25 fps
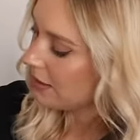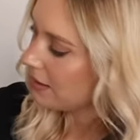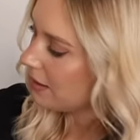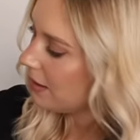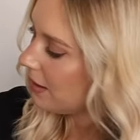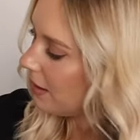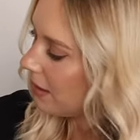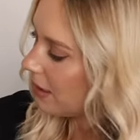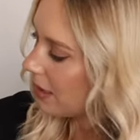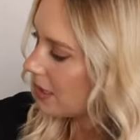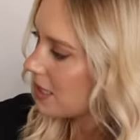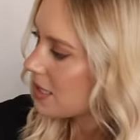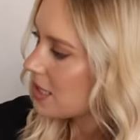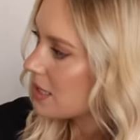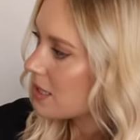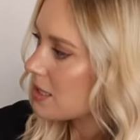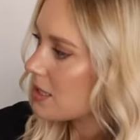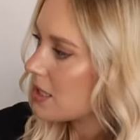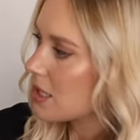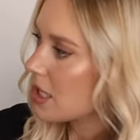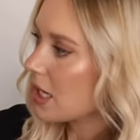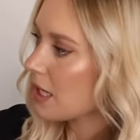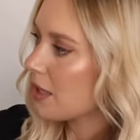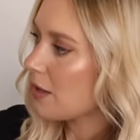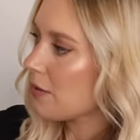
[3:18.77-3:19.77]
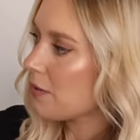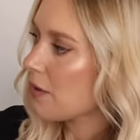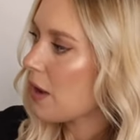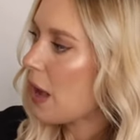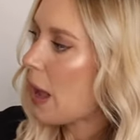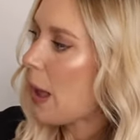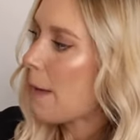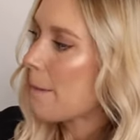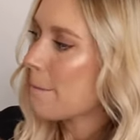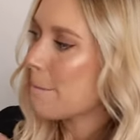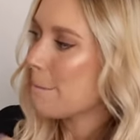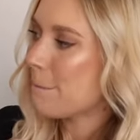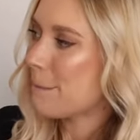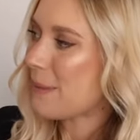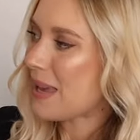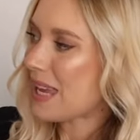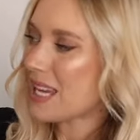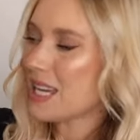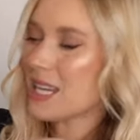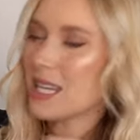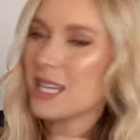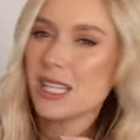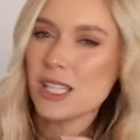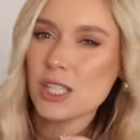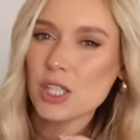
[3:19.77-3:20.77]
light kind of
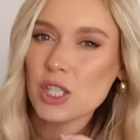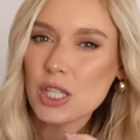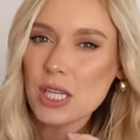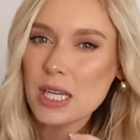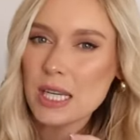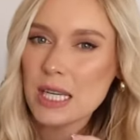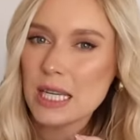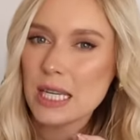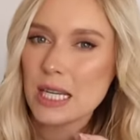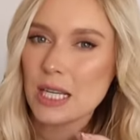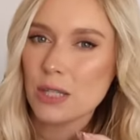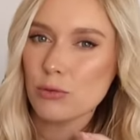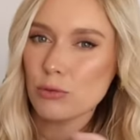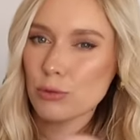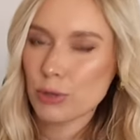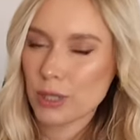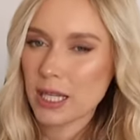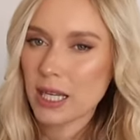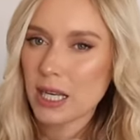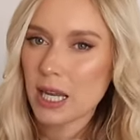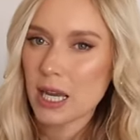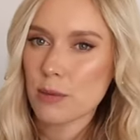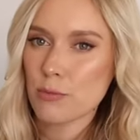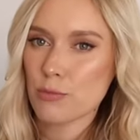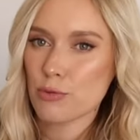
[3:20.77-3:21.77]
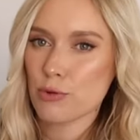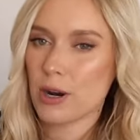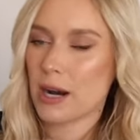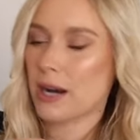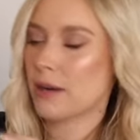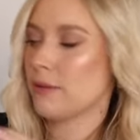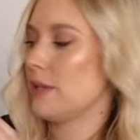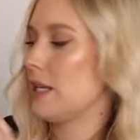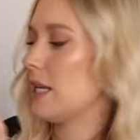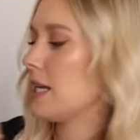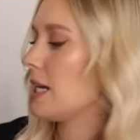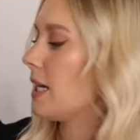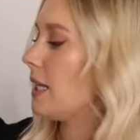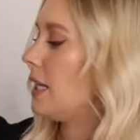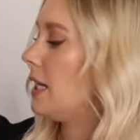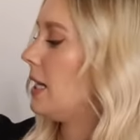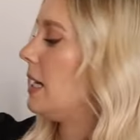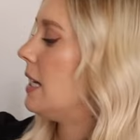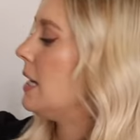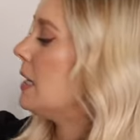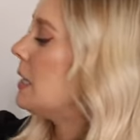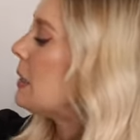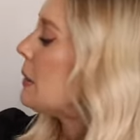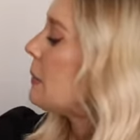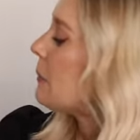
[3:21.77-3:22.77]
beigey, really light browny
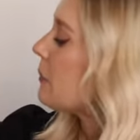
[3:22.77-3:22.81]
color.